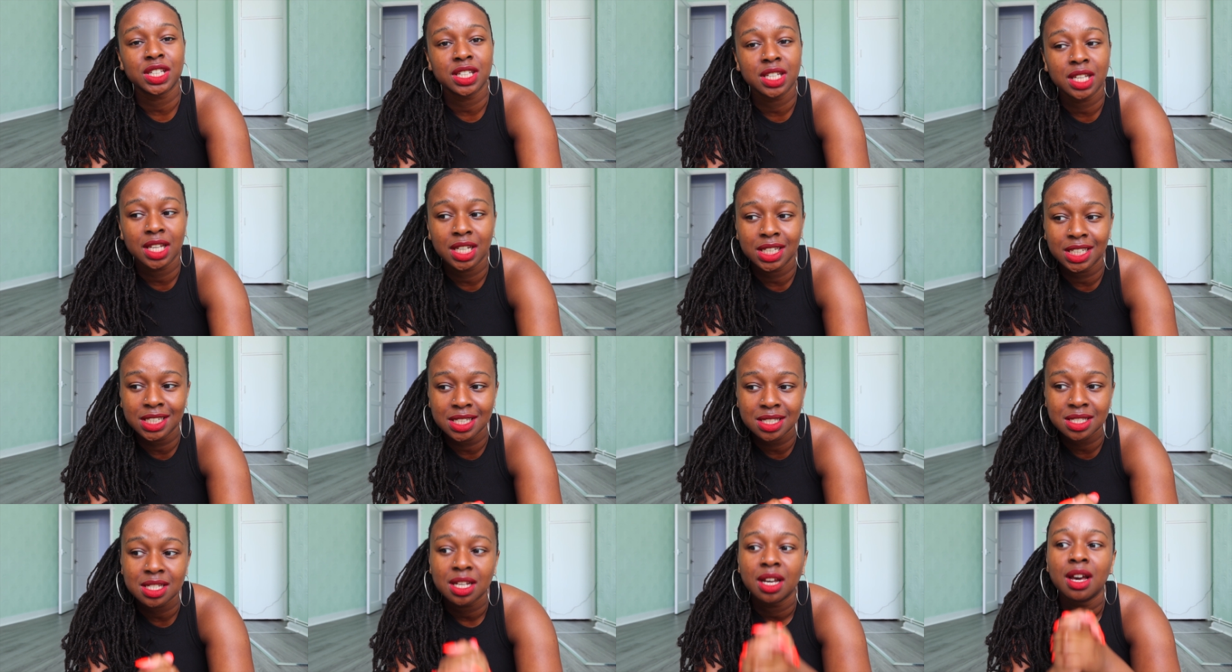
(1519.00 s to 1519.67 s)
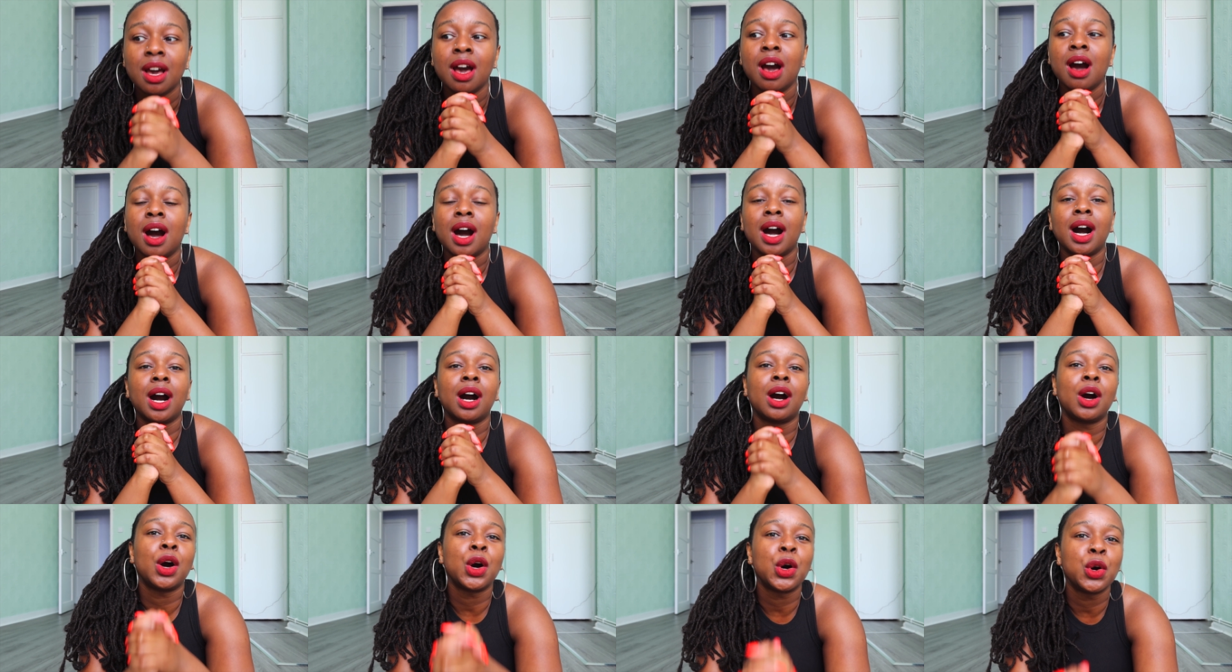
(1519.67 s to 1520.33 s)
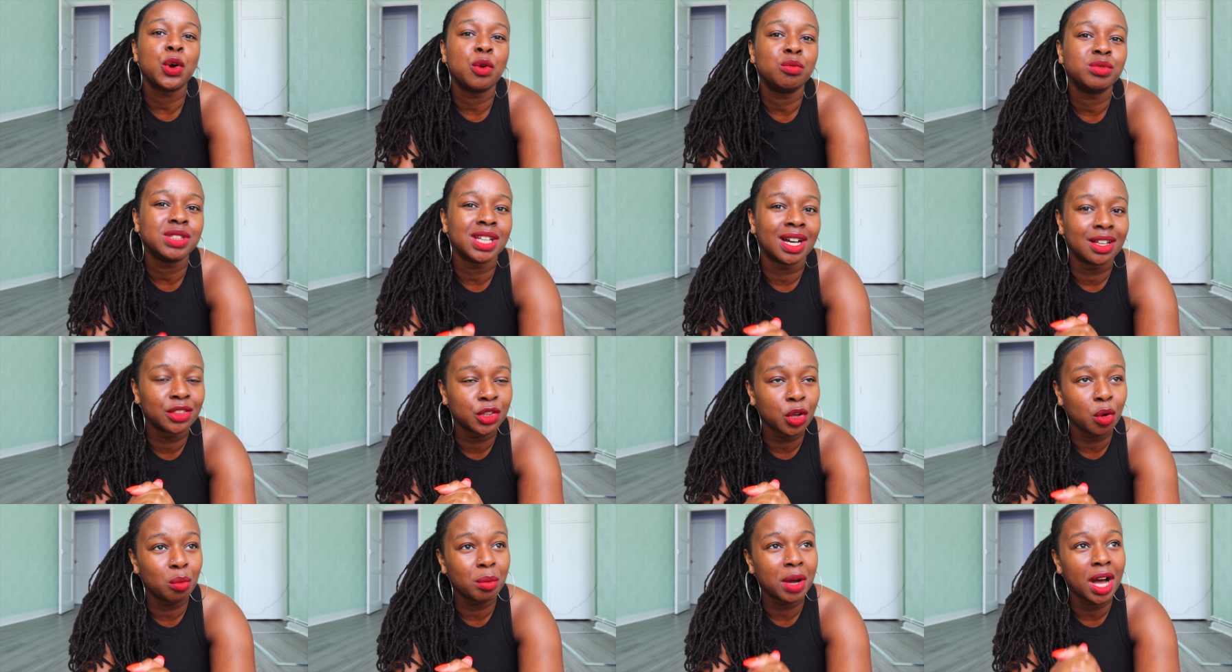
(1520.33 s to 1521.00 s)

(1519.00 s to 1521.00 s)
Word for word: years. I hope that no